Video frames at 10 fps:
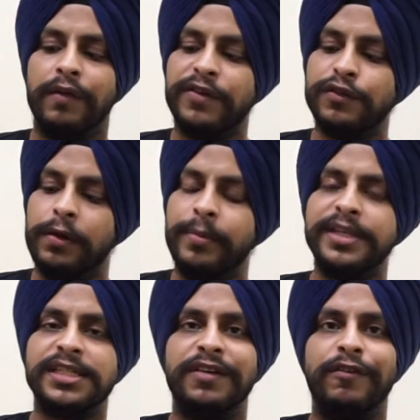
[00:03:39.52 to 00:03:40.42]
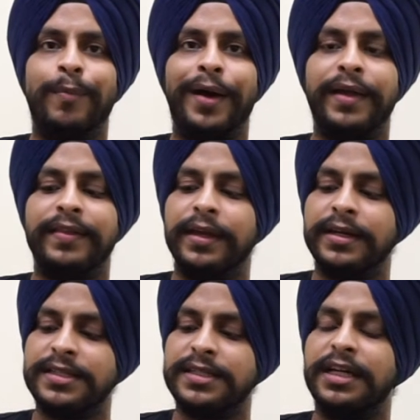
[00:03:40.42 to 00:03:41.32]
which will be received by the
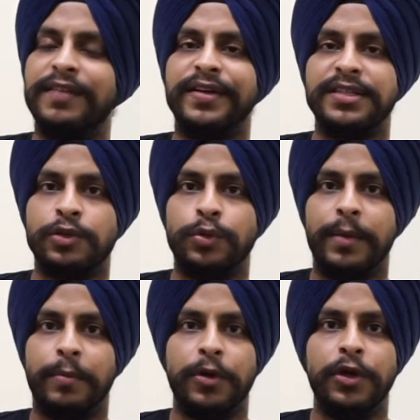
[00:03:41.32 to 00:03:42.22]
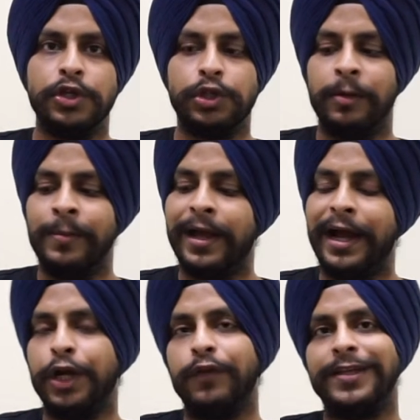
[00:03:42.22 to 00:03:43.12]
adjacent devices to them. So it will be
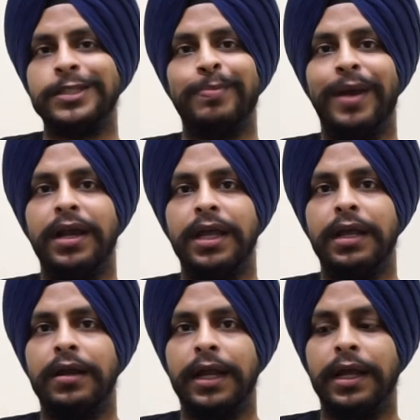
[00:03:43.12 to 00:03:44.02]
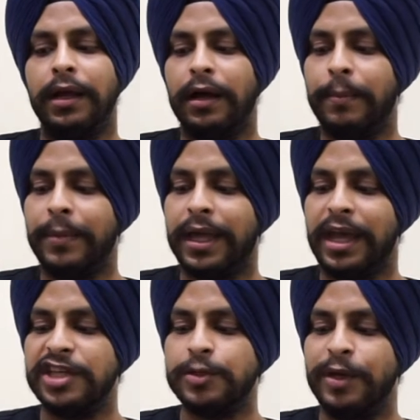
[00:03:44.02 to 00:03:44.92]
kind of expanding ring
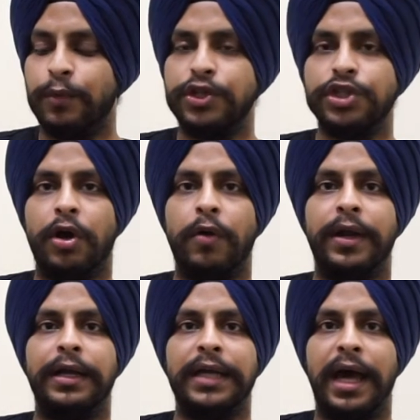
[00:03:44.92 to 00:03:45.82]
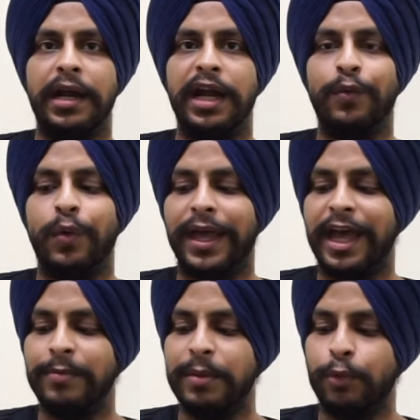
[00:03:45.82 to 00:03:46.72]
mechanism in which our entire network
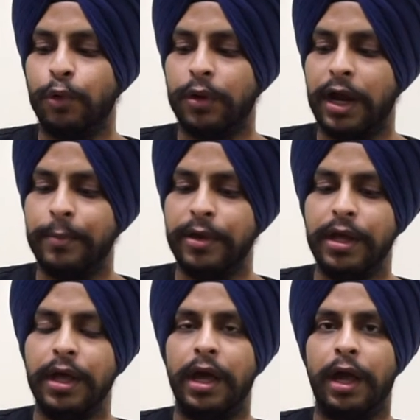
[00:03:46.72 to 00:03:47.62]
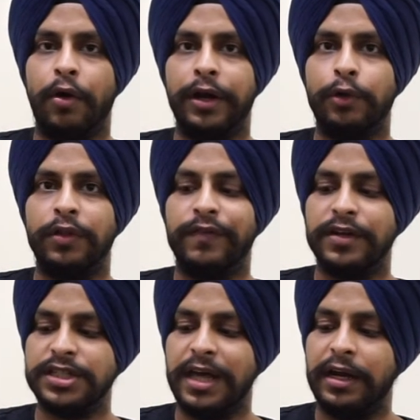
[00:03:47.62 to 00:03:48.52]
can be programmed according to the
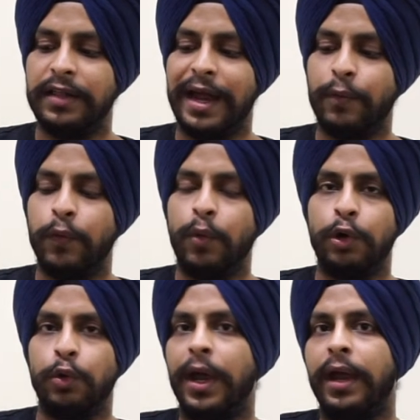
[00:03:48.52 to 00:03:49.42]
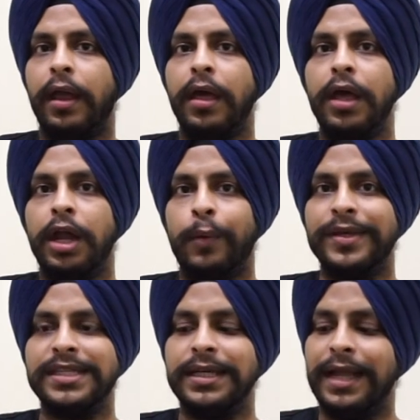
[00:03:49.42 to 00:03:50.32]
functionality that we want to add. Now we
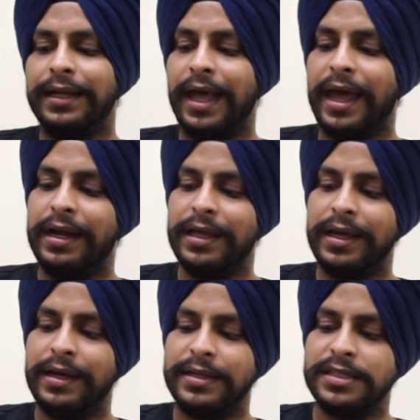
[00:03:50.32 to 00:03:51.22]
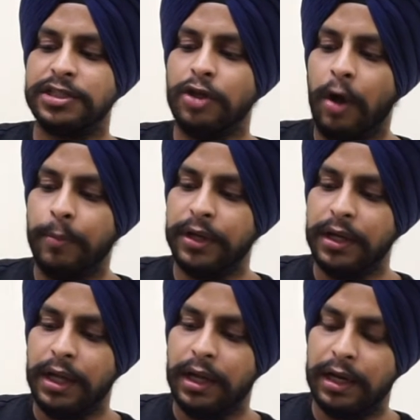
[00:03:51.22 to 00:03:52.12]
see that the LED here has stopped.
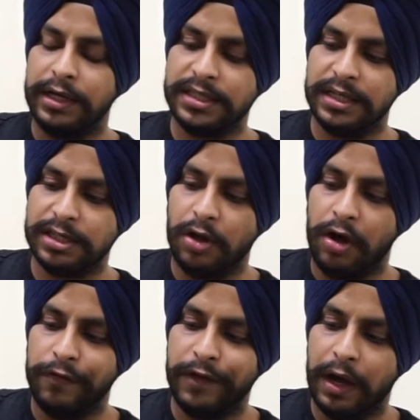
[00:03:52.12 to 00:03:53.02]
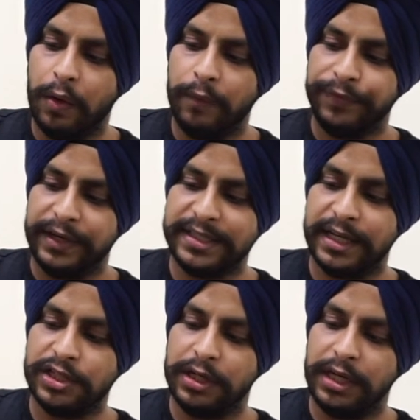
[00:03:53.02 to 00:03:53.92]
It's off now. It's
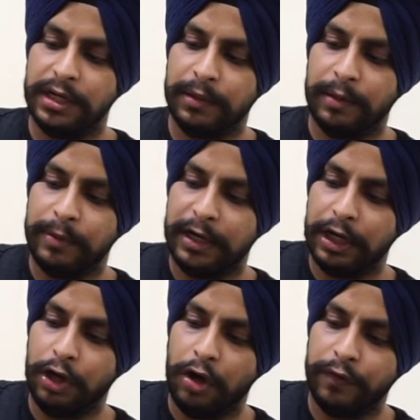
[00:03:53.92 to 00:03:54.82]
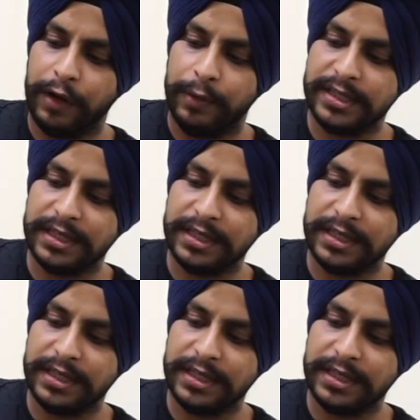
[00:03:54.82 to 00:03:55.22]
actually completely off now.